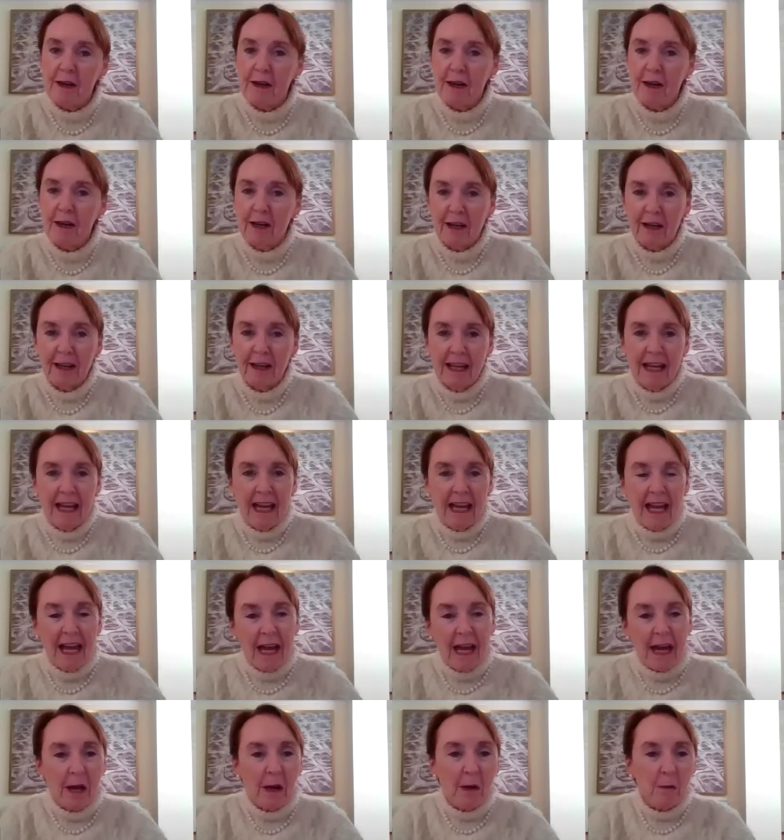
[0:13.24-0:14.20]
there,
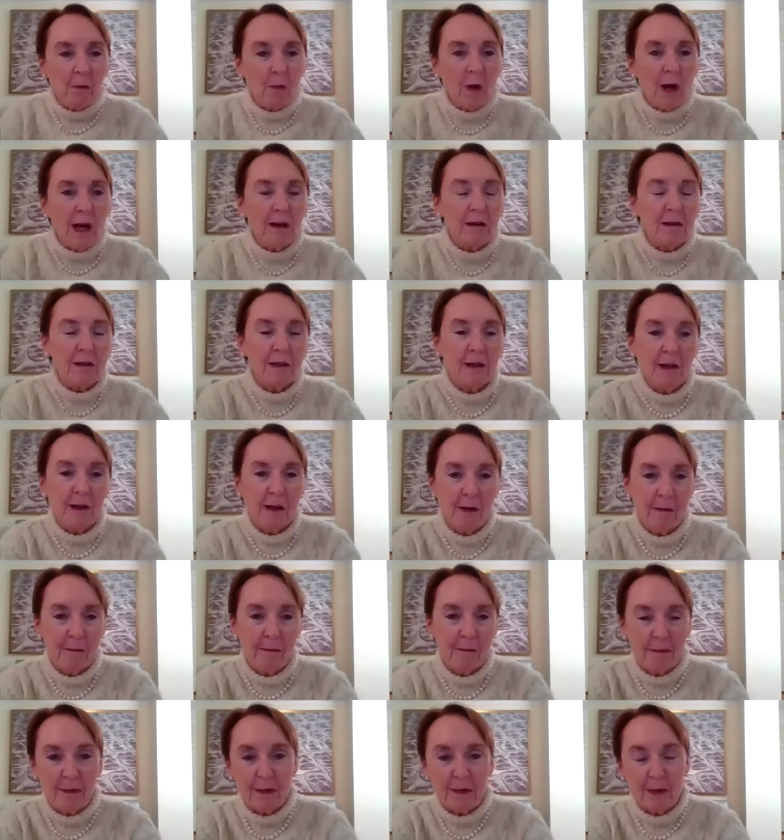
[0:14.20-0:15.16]
and
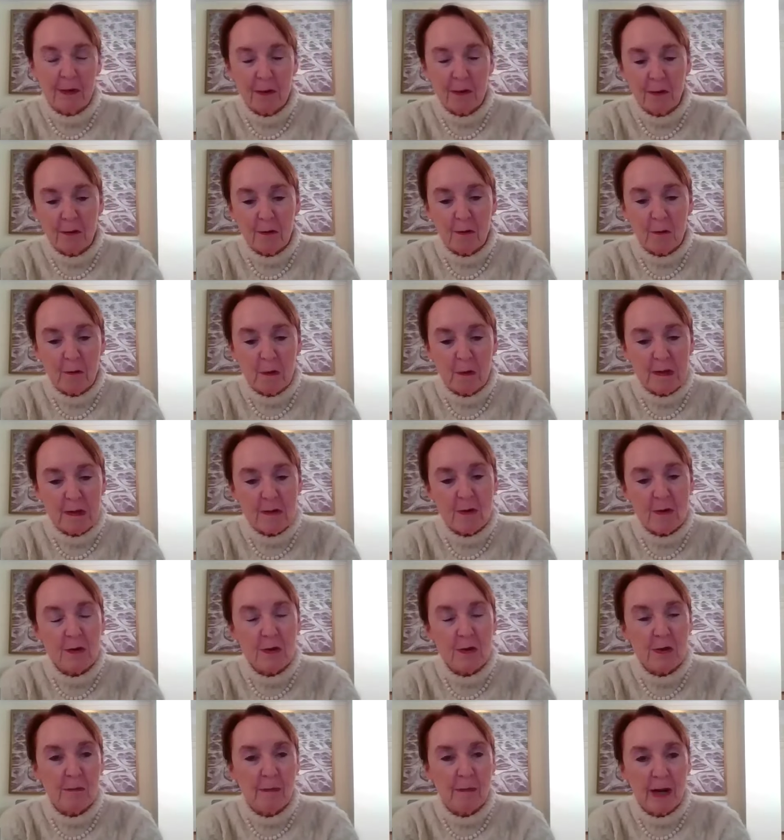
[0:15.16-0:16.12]
welcome to
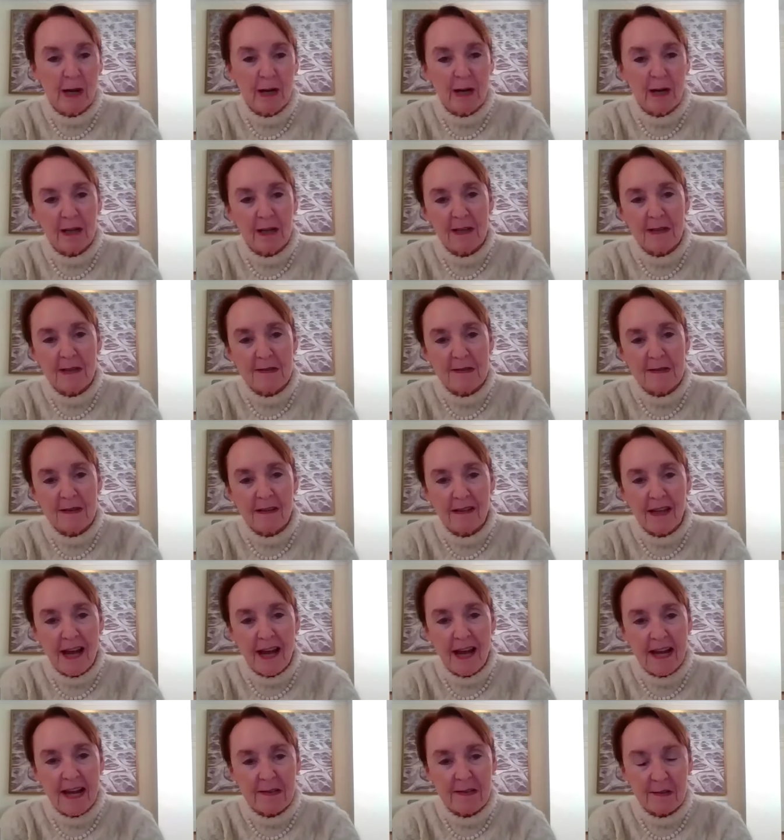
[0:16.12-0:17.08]
Research America's
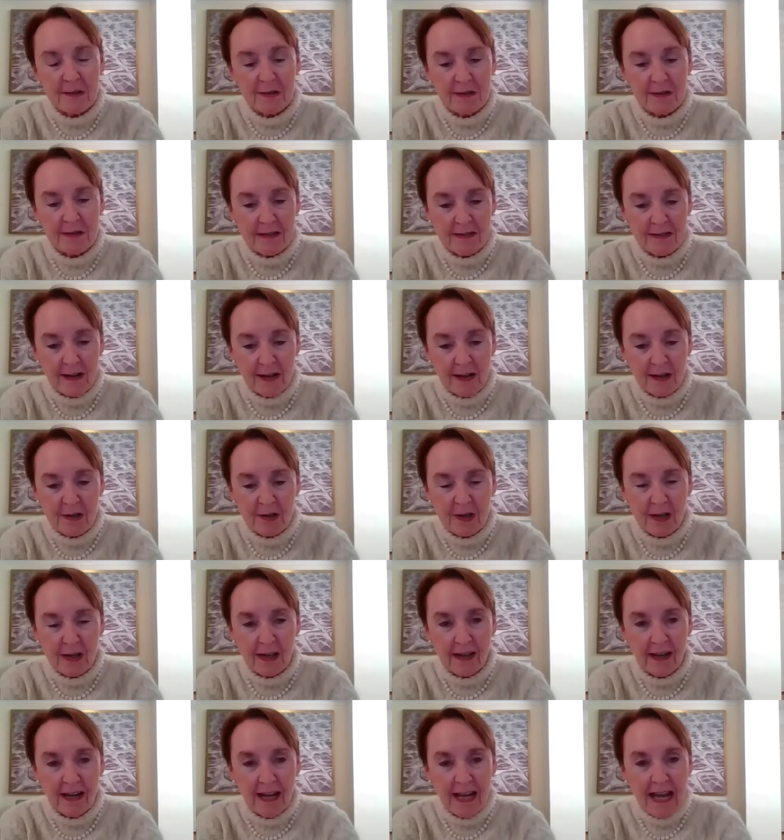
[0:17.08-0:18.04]
Alliance
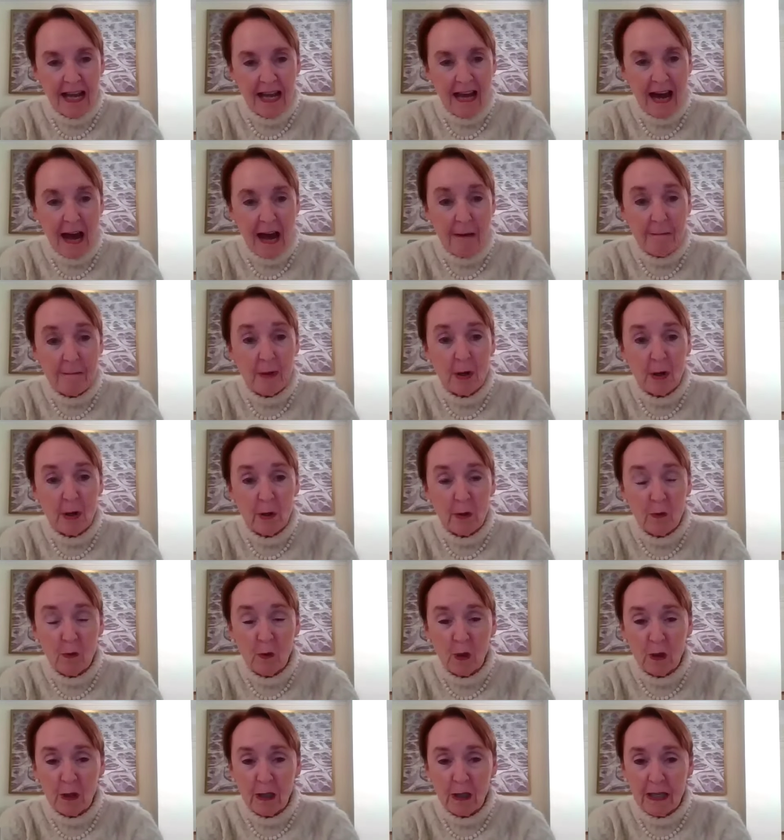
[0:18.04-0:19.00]
discussion. I'm
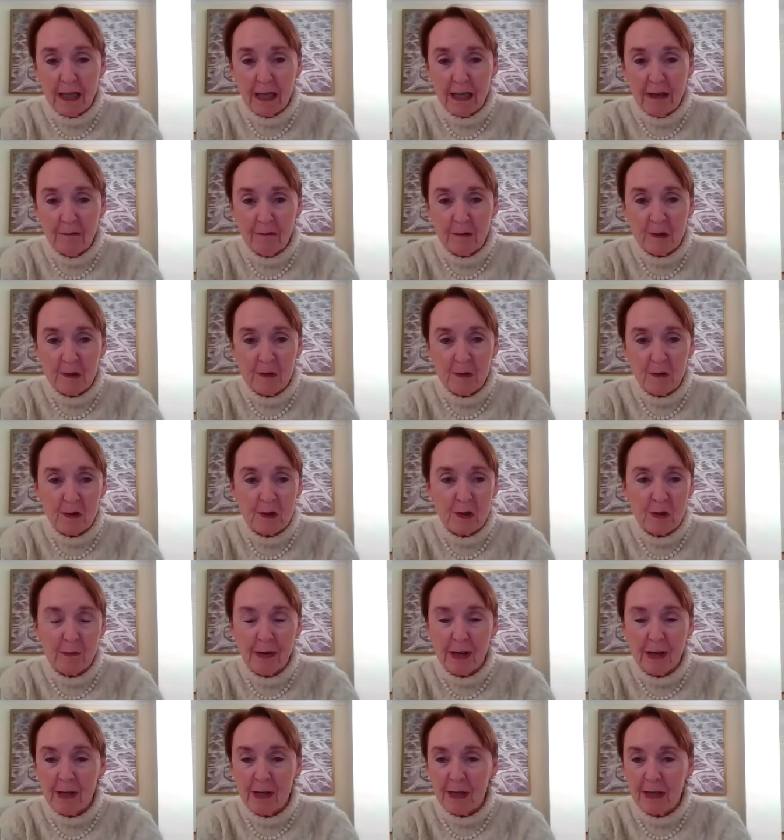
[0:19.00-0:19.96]
Mary Woolley,
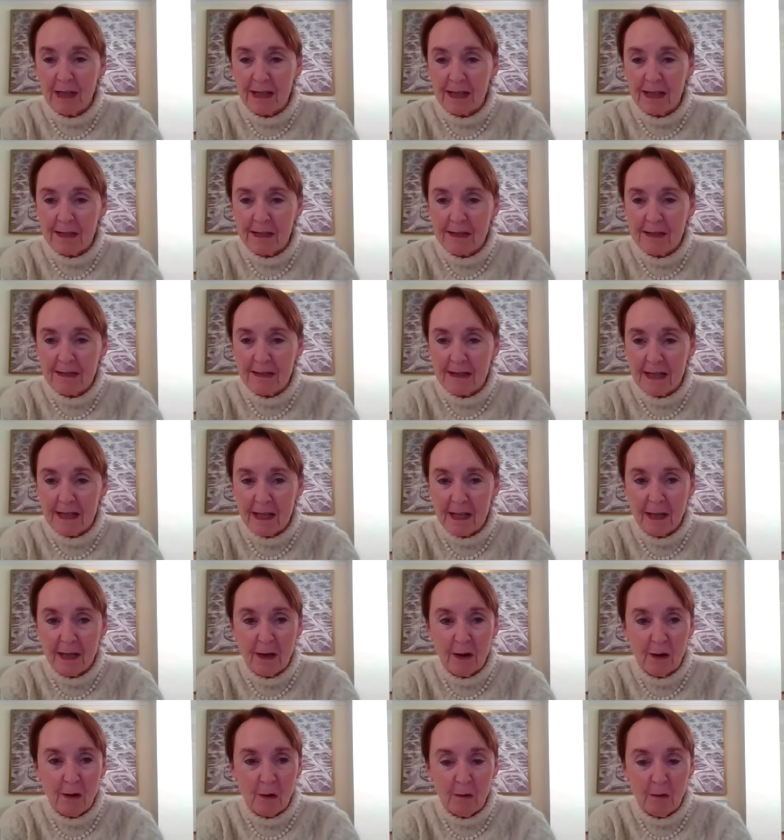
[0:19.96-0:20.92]
Research America's
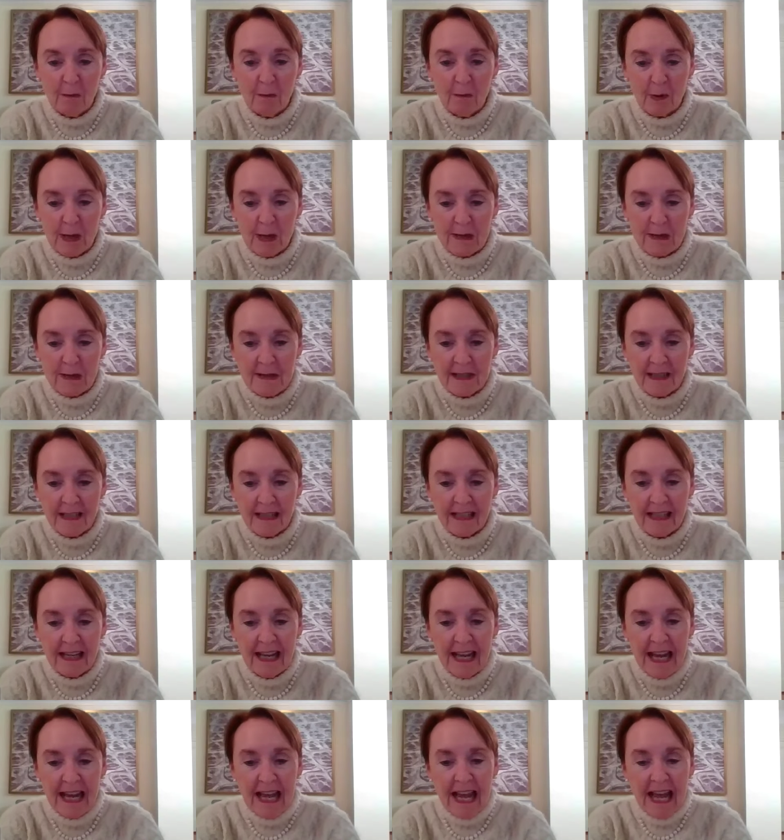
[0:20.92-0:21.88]
CEO and
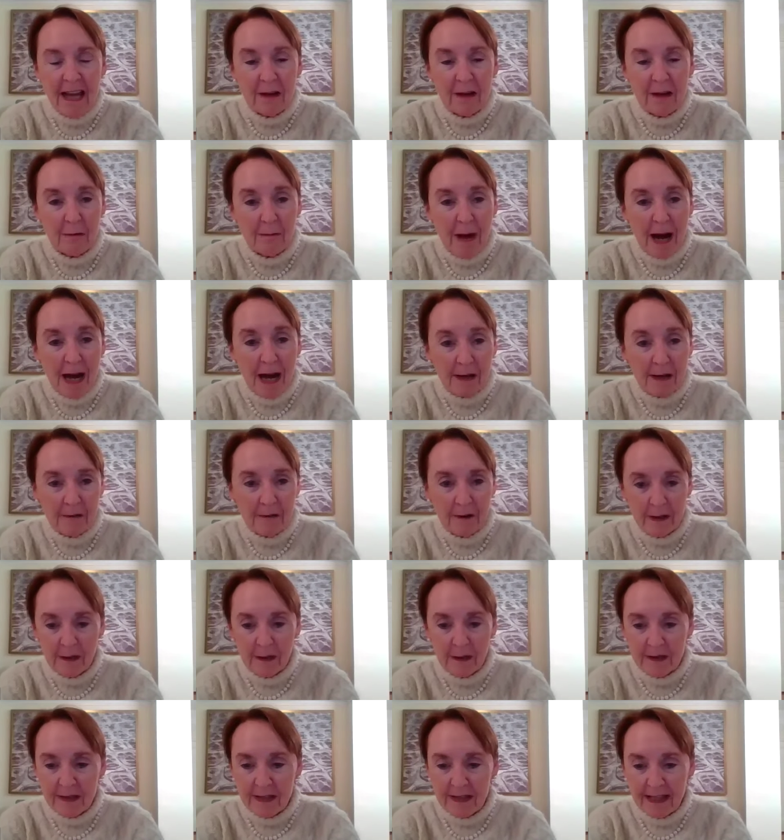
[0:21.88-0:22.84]
President, your
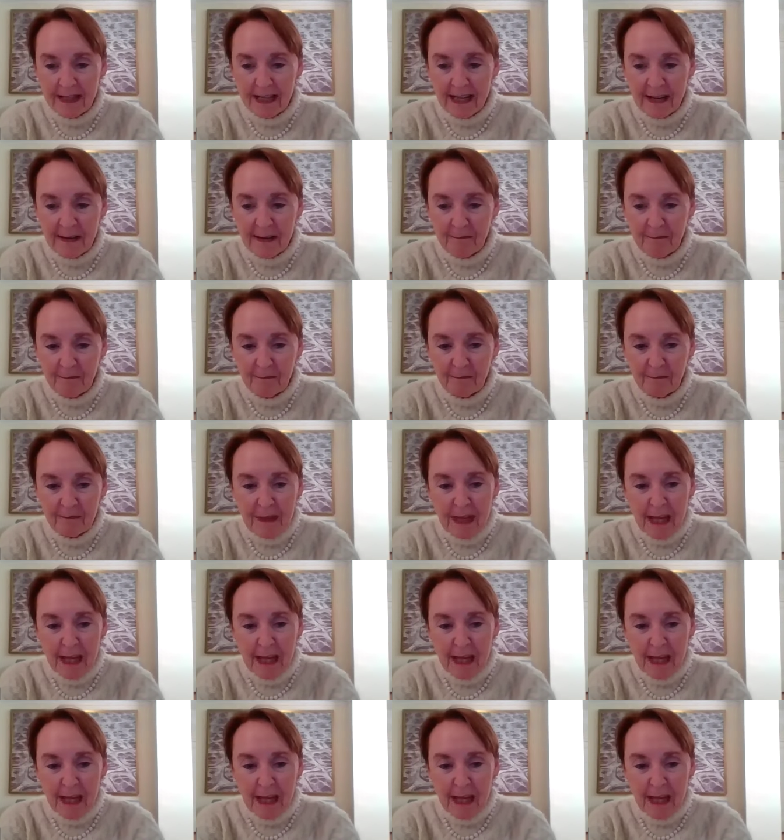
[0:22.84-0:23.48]
moderator today.